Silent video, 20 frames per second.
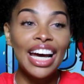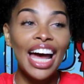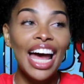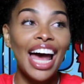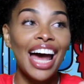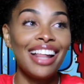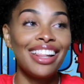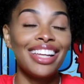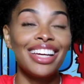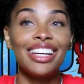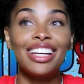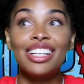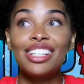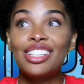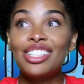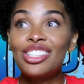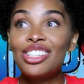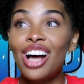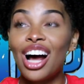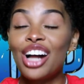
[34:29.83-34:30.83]
And then
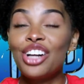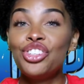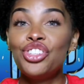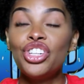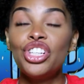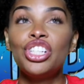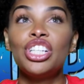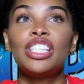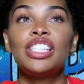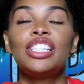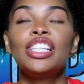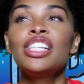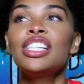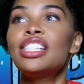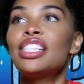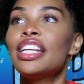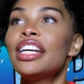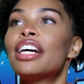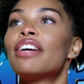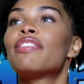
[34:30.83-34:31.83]
Sanji,
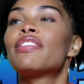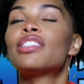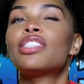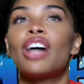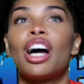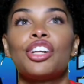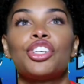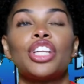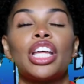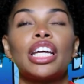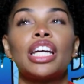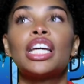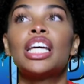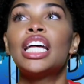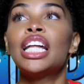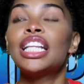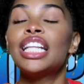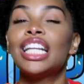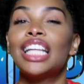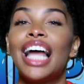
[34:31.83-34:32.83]
just think of Sanji, like,
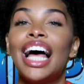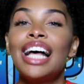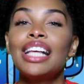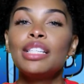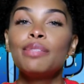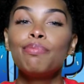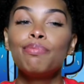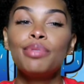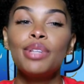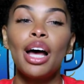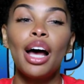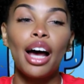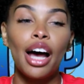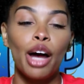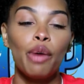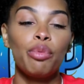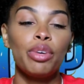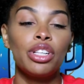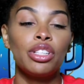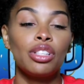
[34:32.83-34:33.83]
the last
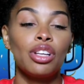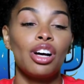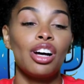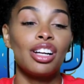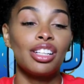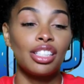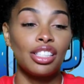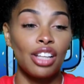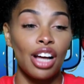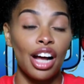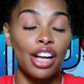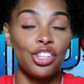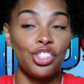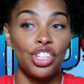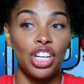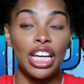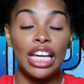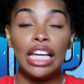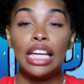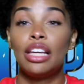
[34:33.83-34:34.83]
time we saw
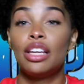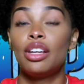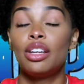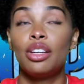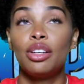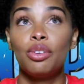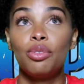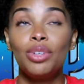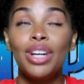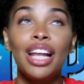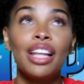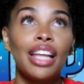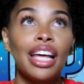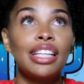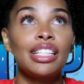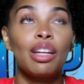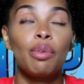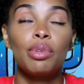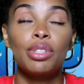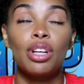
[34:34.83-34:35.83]
Sanji, not
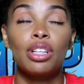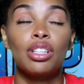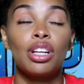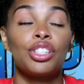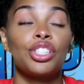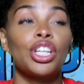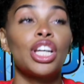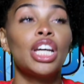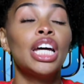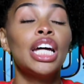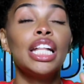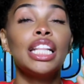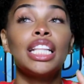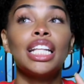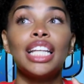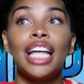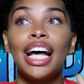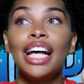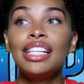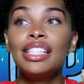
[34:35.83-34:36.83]
last time we saw Sanji, the
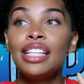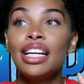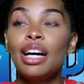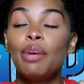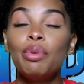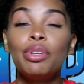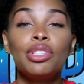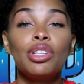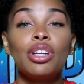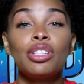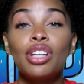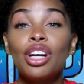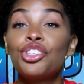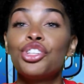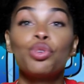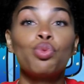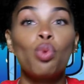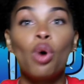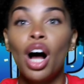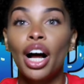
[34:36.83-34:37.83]
last time we saw
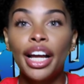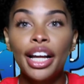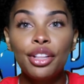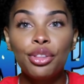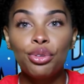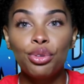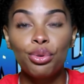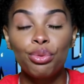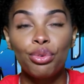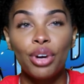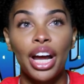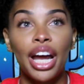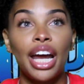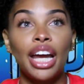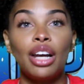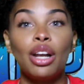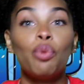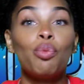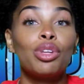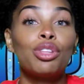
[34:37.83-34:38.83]
Sanji walking through the
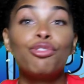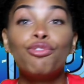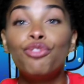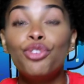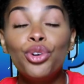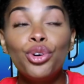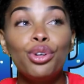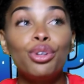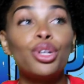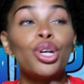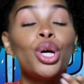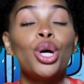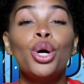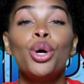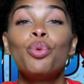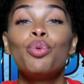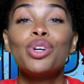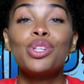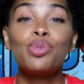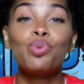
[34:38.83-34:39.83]
rain and with food
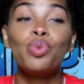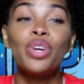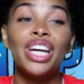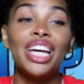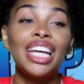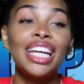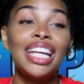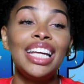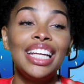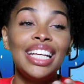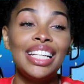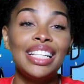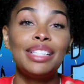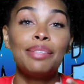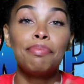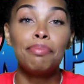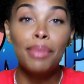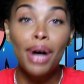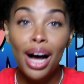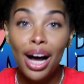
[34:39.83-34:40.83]
was when his
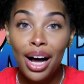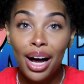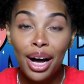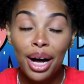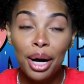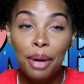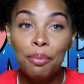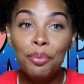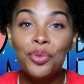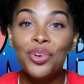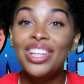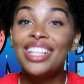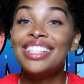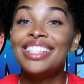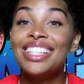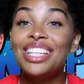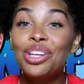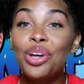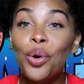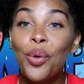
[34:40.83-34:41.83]
mom was,
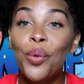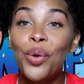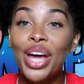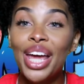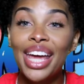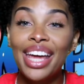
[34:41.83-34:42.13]
you know,